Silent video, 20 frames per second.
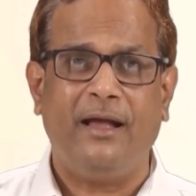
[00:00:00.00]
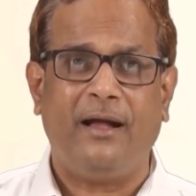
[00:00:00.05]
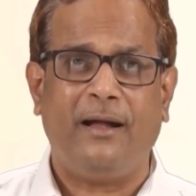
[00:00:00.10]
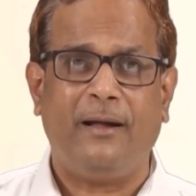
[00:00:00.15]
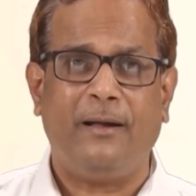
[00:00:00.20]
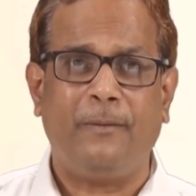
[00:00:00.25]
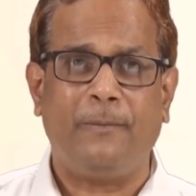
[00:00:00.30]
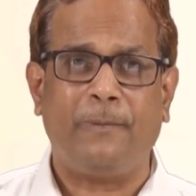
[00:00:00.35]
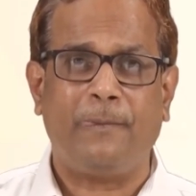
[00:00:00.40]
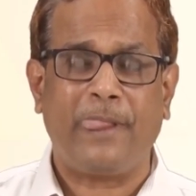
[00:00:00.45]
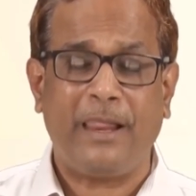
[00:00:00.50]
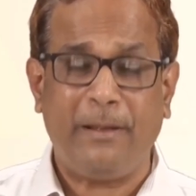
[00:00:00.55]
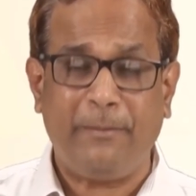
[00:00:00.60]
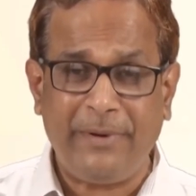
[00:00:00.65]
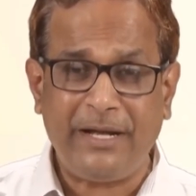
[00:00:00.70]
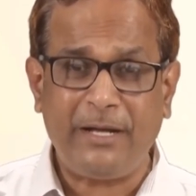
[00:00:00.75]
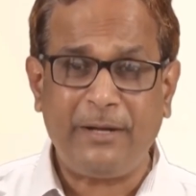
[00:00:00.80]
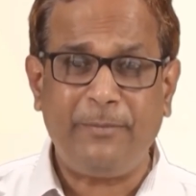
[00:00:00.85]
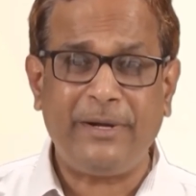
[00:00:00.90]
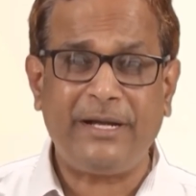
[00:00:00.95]

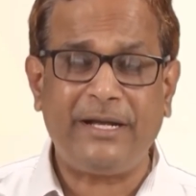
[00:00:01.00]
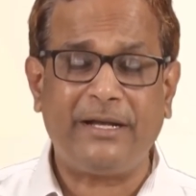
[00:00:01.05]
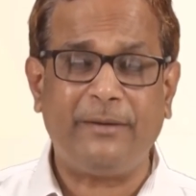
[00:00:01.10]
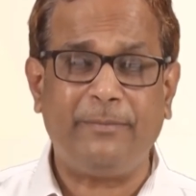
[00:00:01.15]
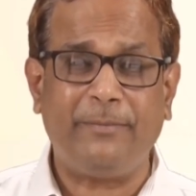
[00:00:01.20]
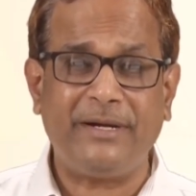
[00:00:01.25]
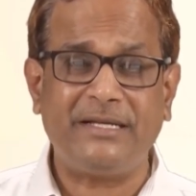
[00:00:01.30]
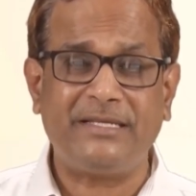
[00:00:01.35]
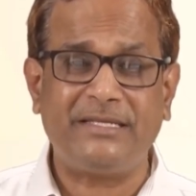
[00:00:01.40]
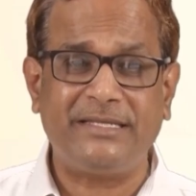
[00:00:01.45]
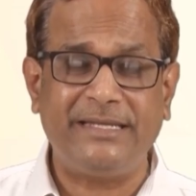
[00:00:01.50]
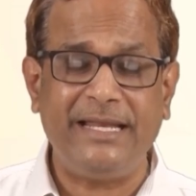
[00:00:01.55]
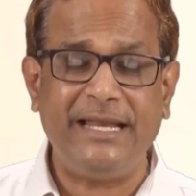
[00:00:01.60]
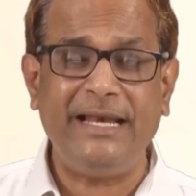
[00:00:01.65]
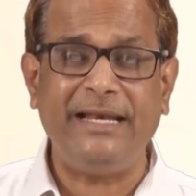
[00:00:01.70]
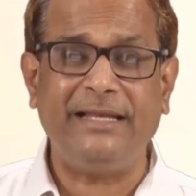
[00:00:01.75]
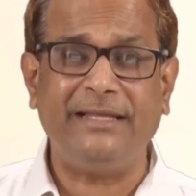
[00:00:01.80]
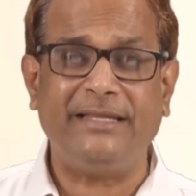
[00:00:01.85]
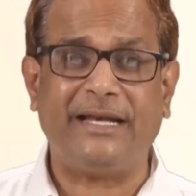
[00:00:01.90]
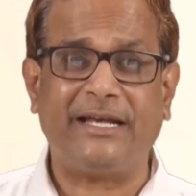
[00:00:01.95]
But
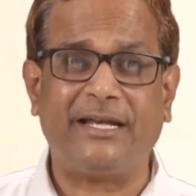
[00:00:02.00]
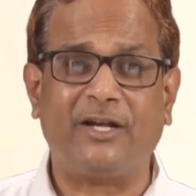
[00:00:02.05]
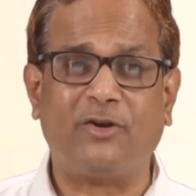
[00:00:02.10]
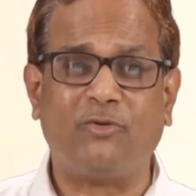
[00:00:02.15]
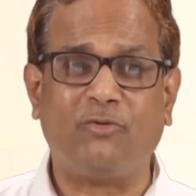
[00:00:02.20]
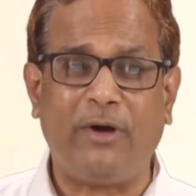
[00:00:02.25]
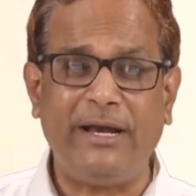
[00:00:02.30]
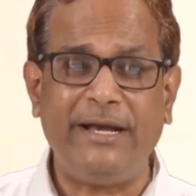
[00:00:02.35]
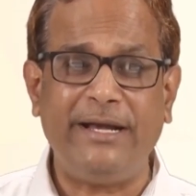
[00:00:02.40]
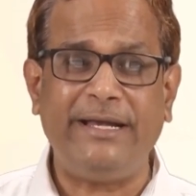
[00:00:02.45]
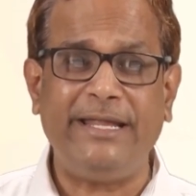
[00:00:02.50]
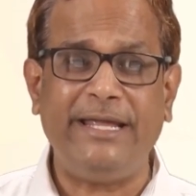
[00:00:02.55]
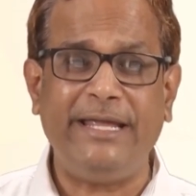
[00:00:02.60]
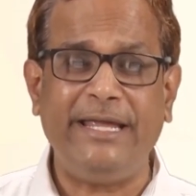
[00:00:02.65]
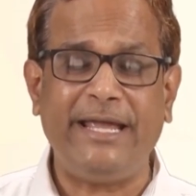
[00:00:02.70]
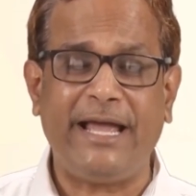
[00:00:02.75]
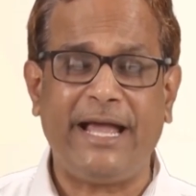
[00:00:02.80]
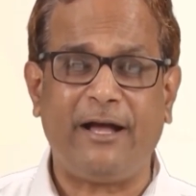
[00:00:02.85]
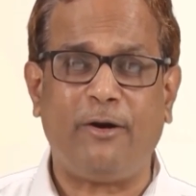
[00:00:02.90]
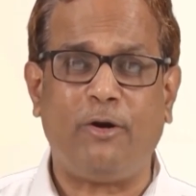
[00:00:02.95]
still the
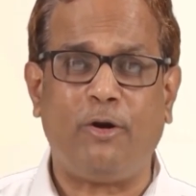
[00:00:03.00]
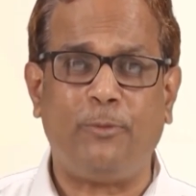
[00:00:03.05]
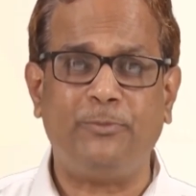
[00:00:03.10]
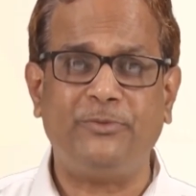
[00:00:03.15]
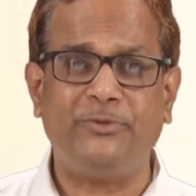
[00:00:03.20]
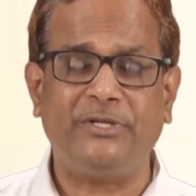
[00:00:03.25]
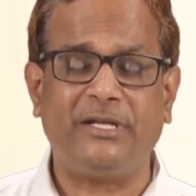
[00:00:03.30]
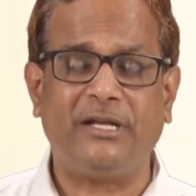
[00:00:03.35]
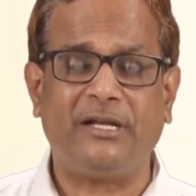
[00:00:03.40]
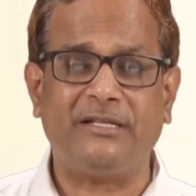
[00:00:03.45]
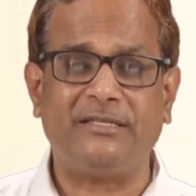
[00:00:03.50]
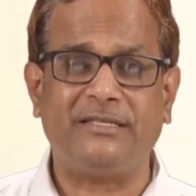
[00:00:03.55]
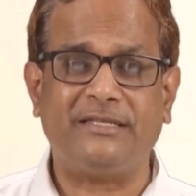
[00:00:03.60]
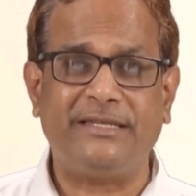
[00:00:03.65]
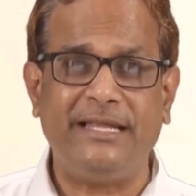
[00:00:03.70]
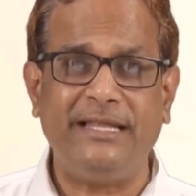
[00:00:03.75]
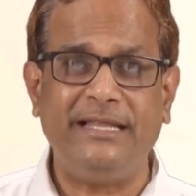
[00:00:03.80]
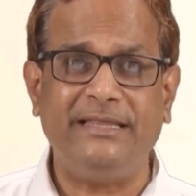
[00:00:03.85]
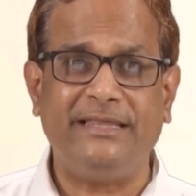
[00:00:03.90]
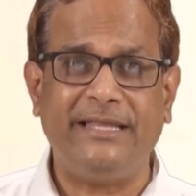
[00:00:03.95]
quality option are
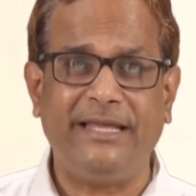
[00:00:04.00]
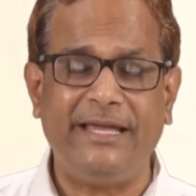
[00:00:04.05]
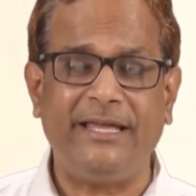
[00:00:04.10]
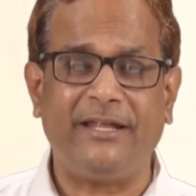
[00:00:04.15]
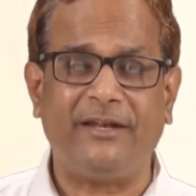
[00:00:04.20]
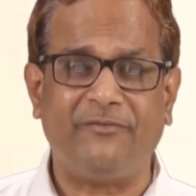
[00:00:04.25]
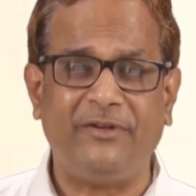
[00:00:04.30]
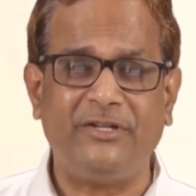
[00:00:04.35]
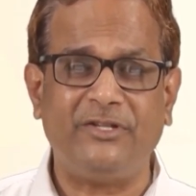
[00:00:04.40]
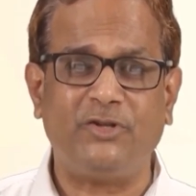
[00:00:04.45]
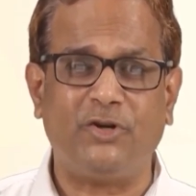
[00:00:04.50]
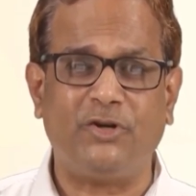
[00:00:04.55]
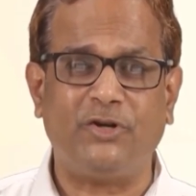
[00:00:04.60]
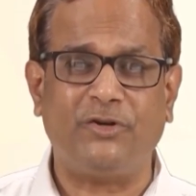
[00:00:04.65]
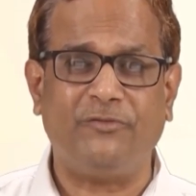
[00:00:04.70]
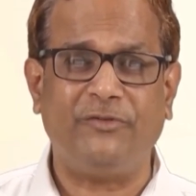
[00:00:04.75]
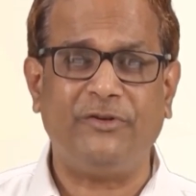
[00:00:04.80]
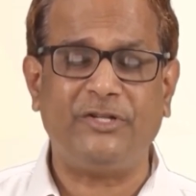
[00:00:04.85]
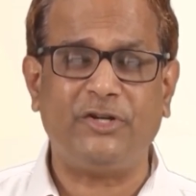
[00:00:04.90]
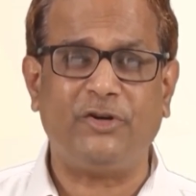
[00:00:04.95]
still there. We
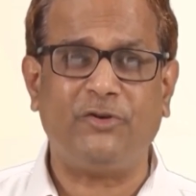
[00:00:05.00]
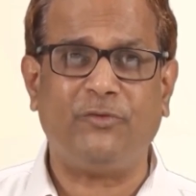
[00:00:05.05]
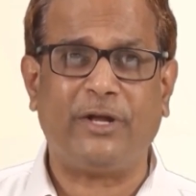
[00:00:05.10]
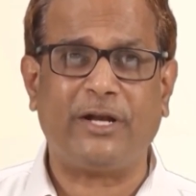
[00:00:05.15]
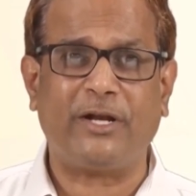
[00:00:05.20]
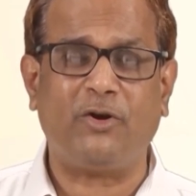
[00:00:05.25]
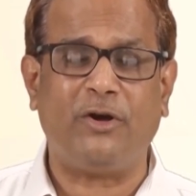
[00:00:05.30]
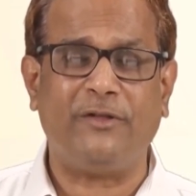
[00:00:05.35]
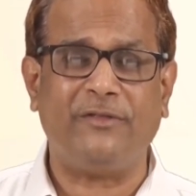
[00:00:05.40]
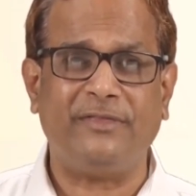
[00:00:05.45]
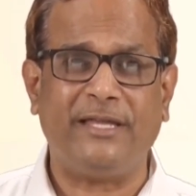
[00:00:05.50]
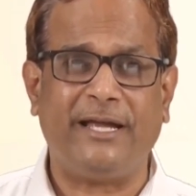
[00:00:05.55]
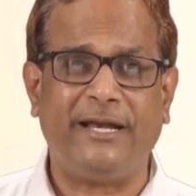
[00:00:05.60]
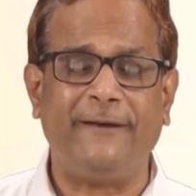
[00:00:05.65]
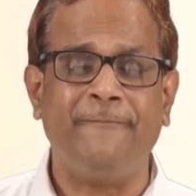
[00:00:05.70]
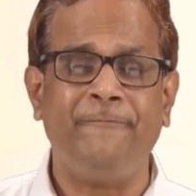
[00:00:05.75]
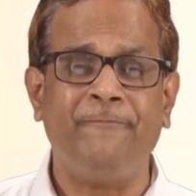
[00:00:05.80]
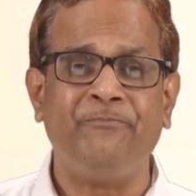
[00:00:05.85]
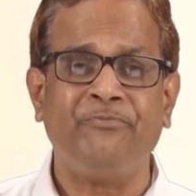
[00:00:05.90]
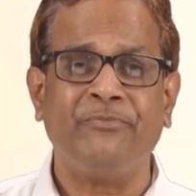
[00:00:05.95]
should work on that.